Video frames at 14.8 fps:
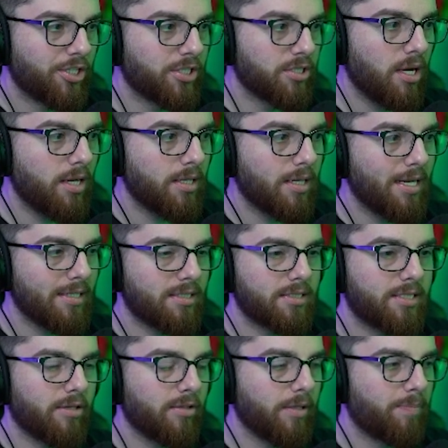not
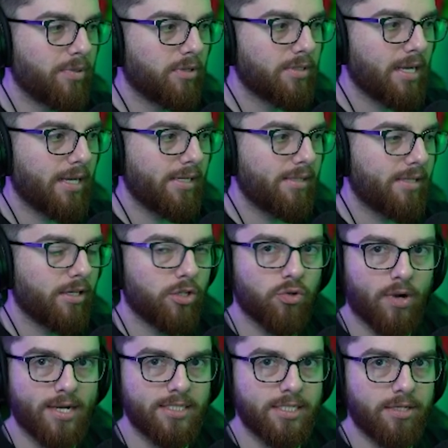necessarily built anything
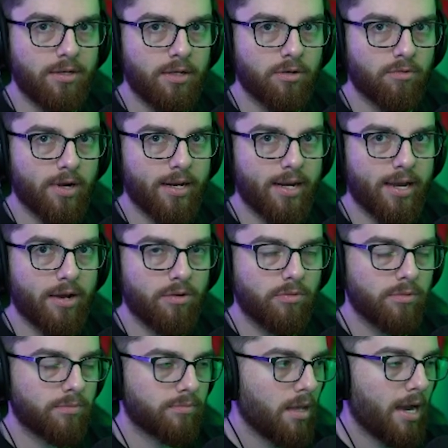crazy right
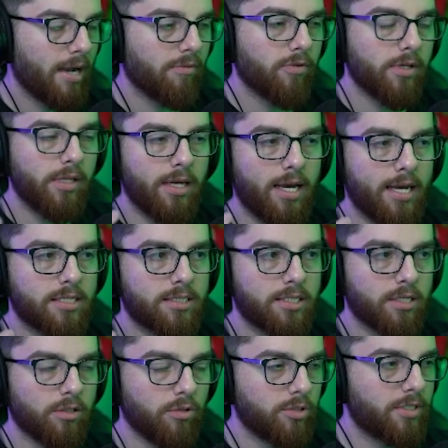now. I really
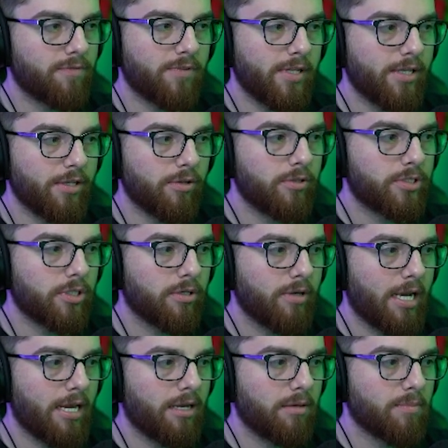exclusively use her
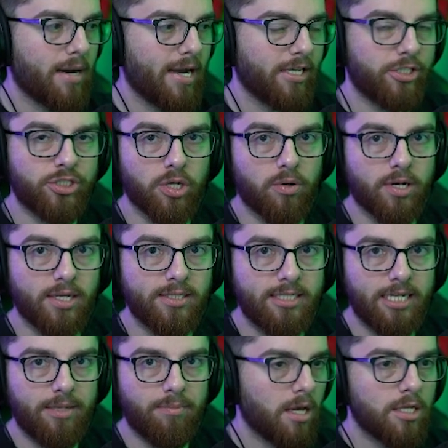in my Shogun
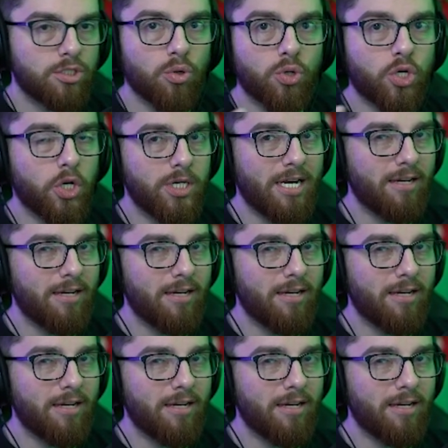team. So could I